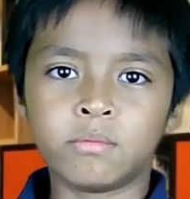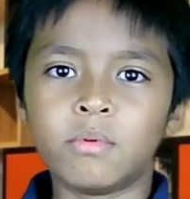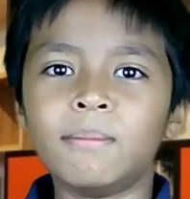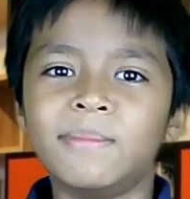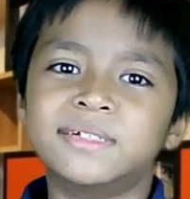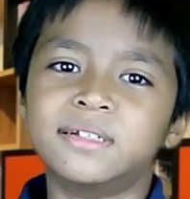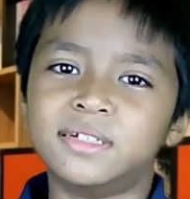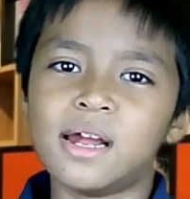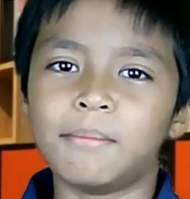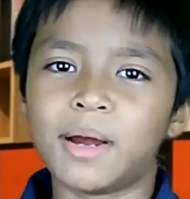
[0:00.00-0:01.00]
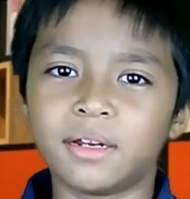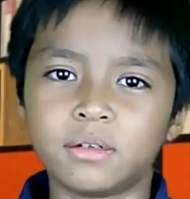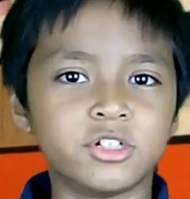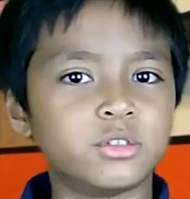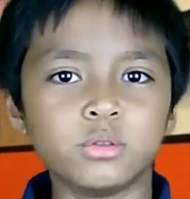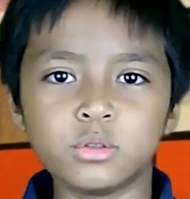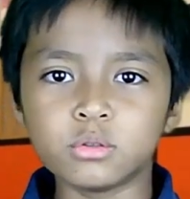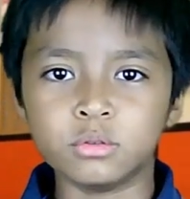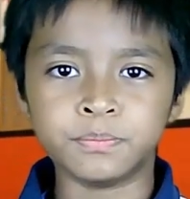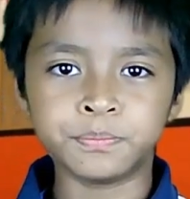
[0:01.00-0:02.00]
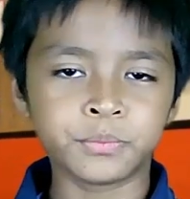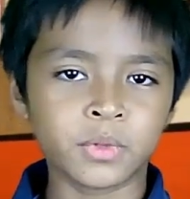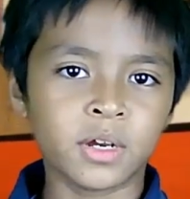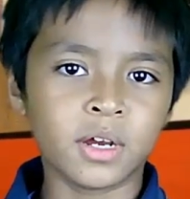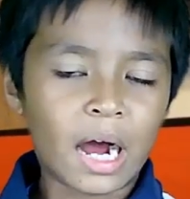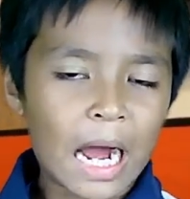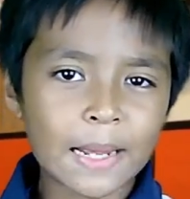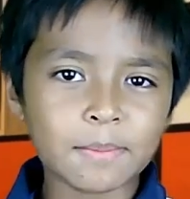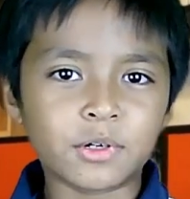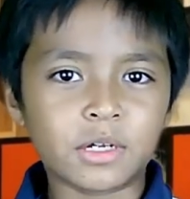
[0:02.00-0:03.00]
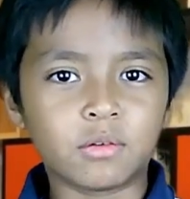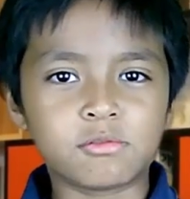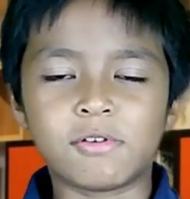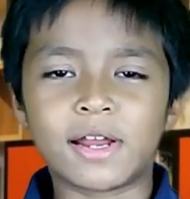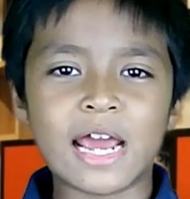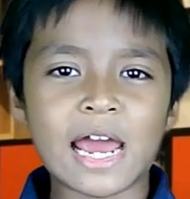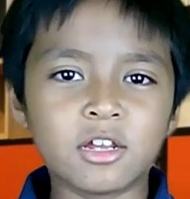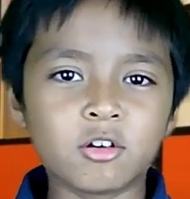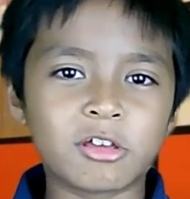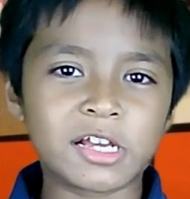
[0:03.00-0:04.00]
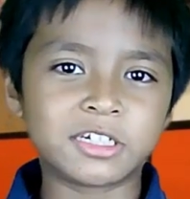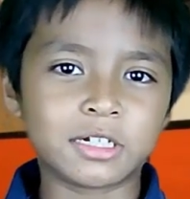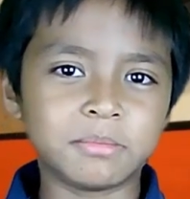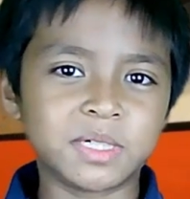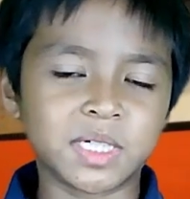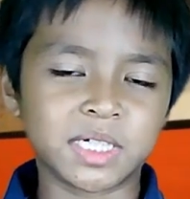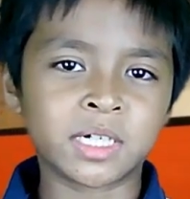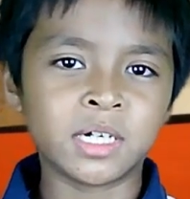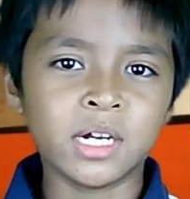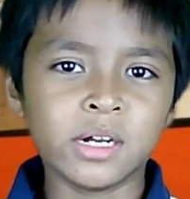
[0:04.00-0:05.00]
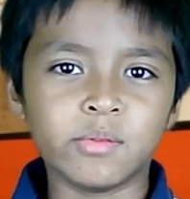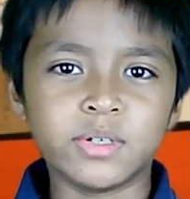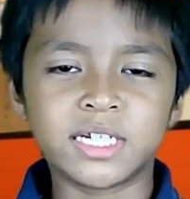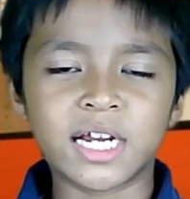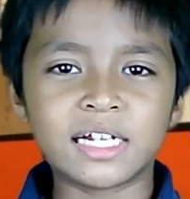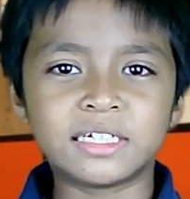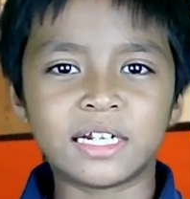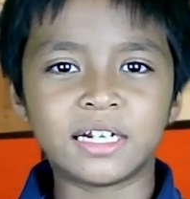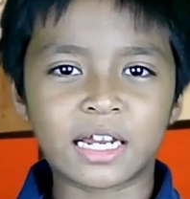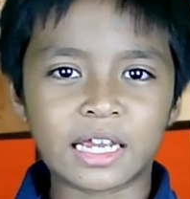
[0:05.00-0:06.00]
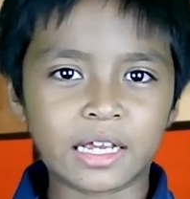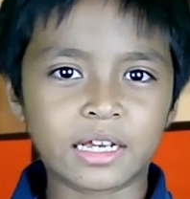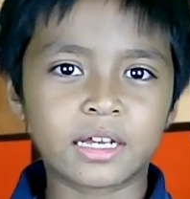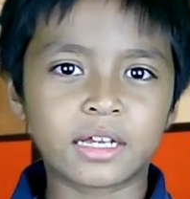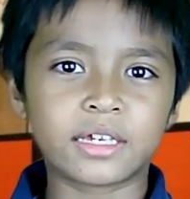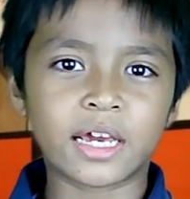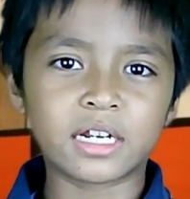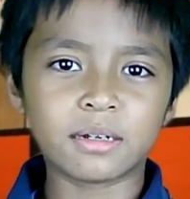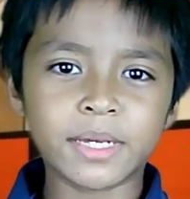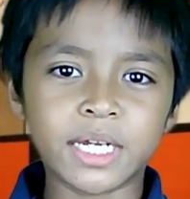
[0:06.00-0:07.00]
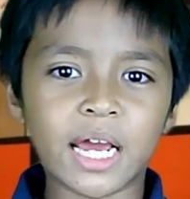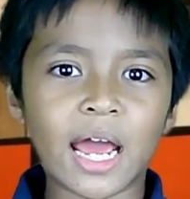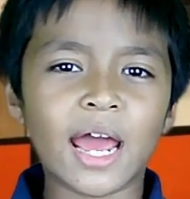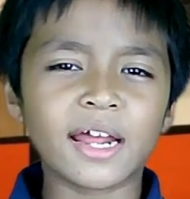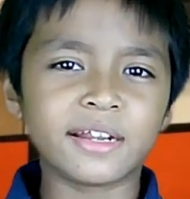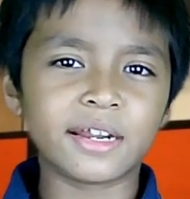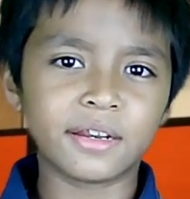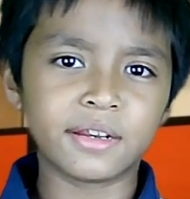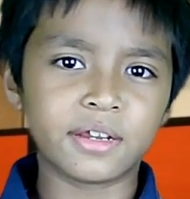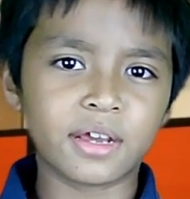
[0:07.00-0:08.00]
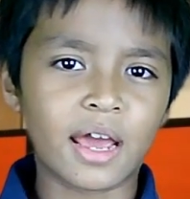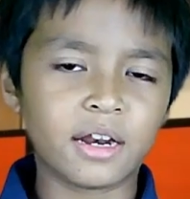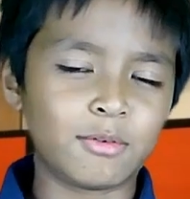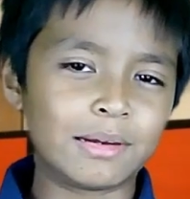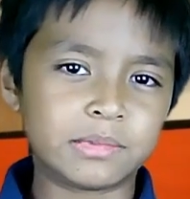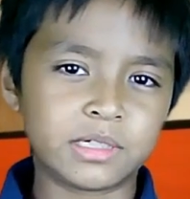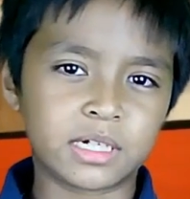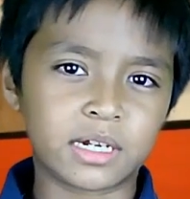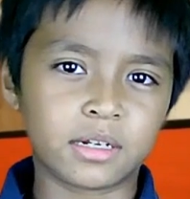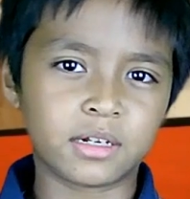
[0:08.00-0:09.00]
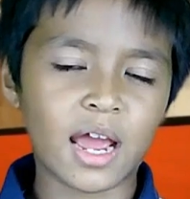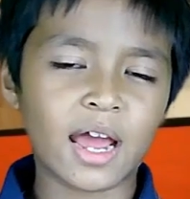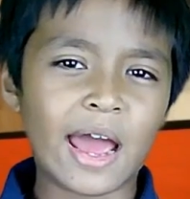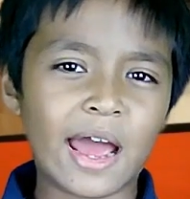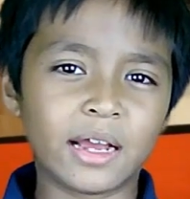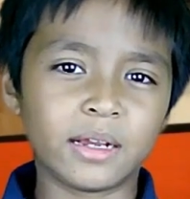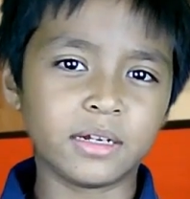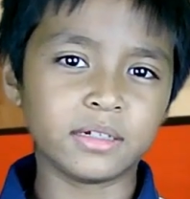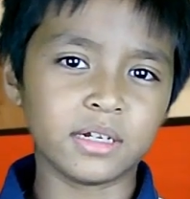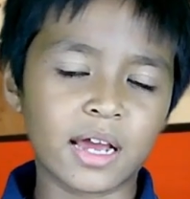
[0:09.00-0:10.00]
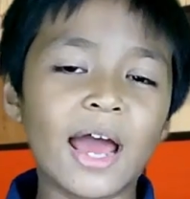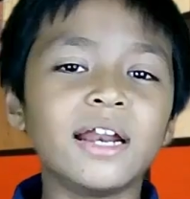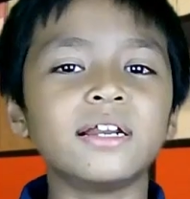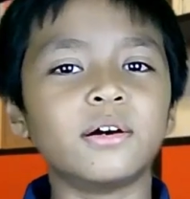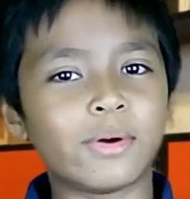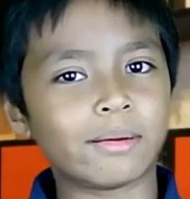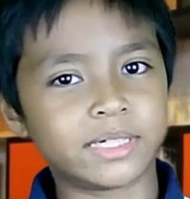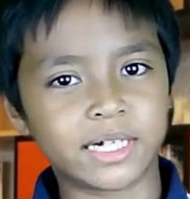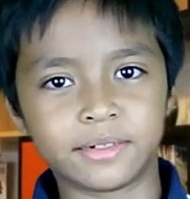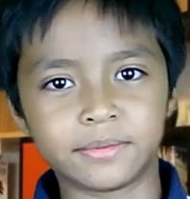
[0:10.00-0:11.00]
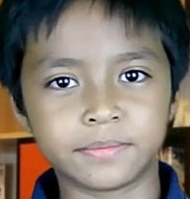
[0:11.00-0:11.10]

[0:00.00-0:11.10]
What business am I going to do? I'm going to do an education business which has an Academy and and website and a website.